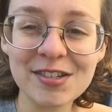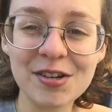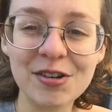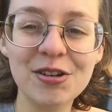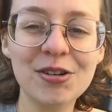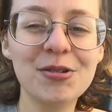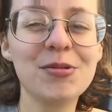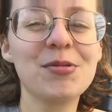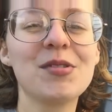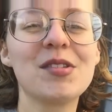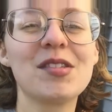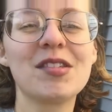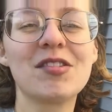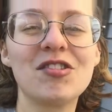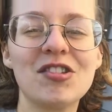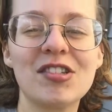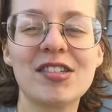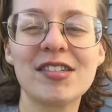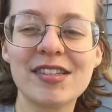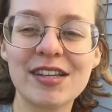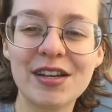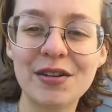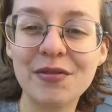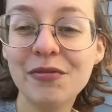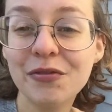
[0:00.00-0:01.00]
so it was
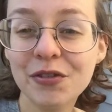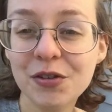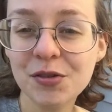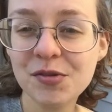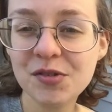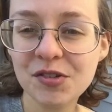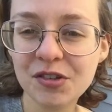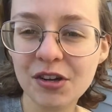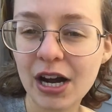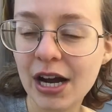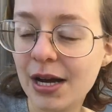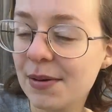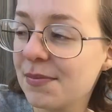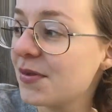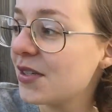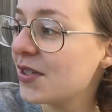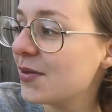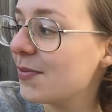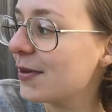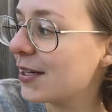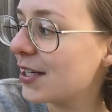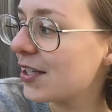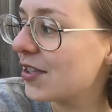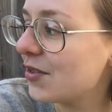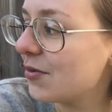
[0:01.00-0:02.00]
just like food scraps
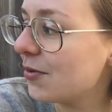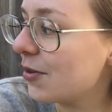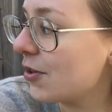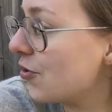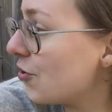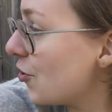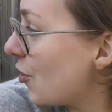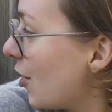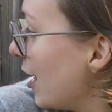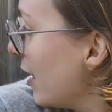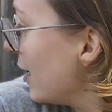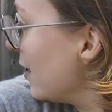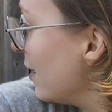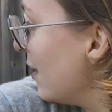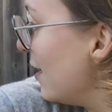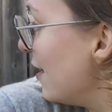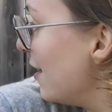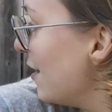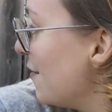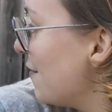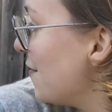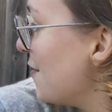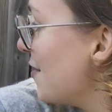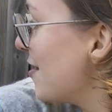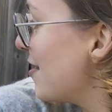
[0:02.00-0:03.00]
mixed with dried
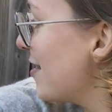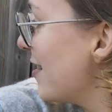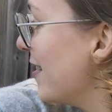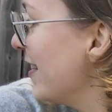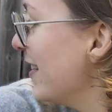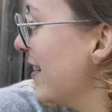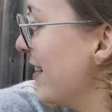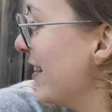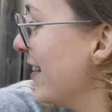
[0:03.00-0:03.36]
leaves.